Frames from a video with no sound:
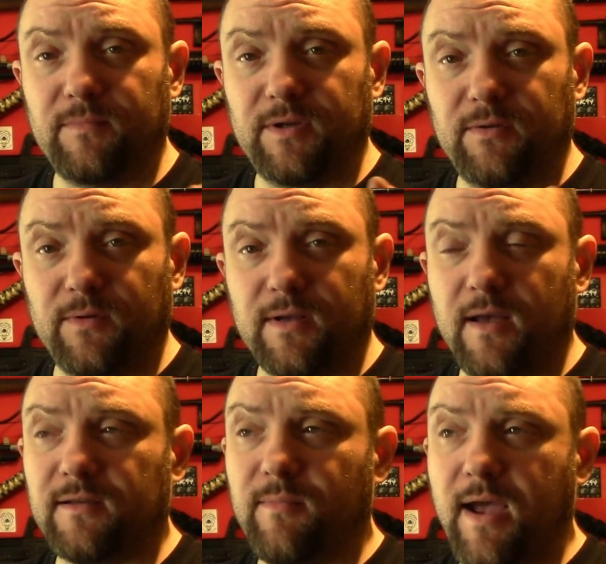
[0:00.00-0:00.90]
She's doing a
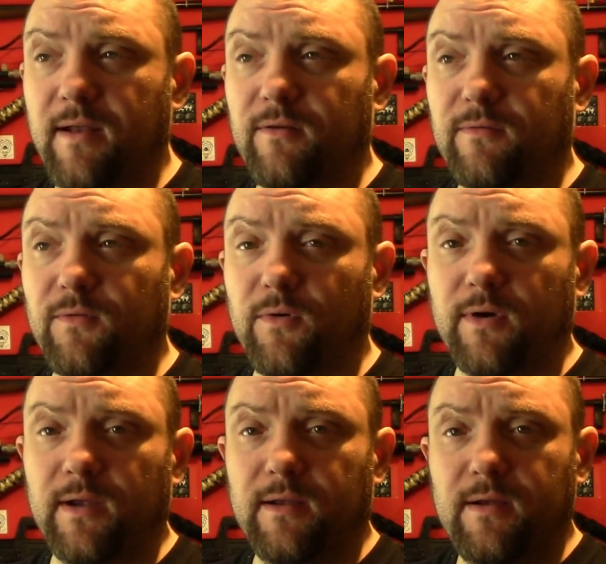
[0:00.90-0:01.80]
custom handle for
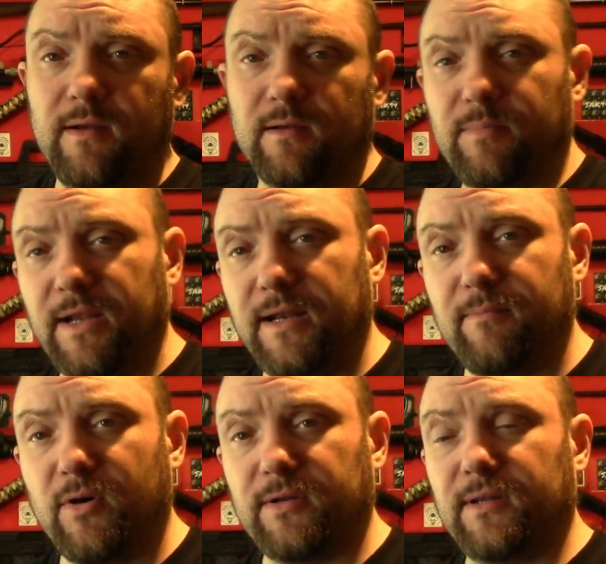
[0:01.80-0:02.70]
it, completely
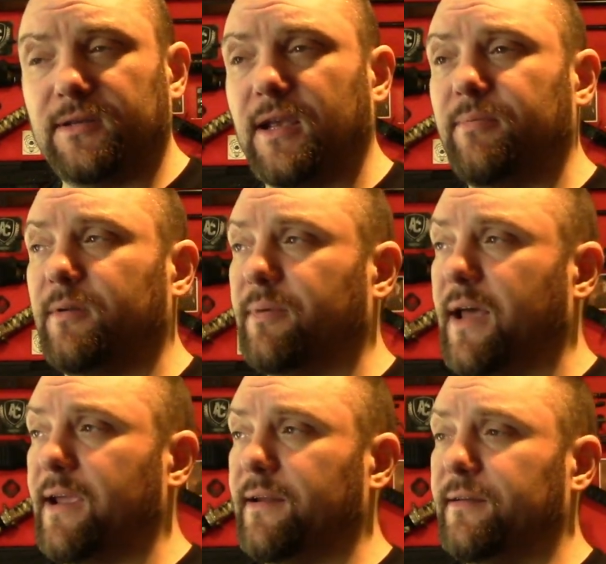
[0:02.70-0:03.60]
modded the shape of the
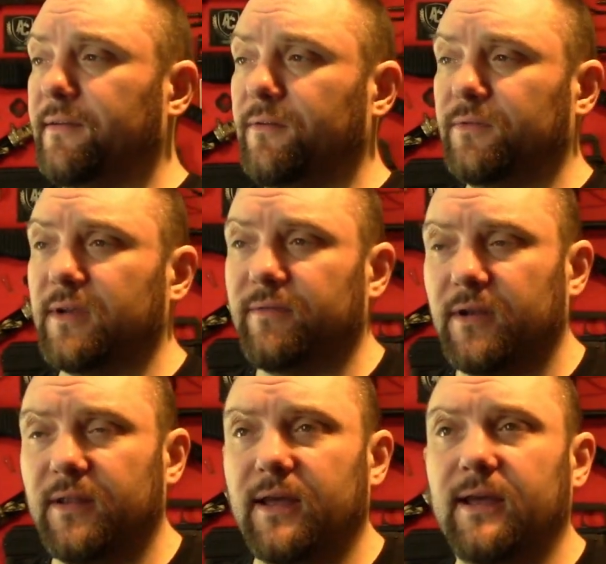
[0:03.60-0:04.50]
blade and all stuff
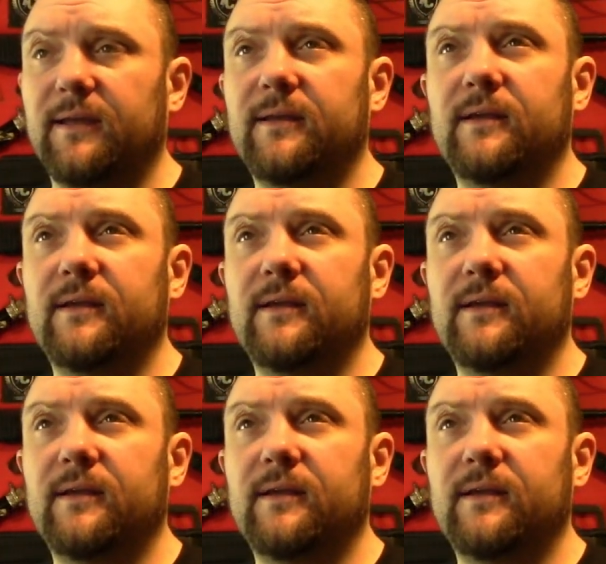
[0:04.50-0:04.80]
like that.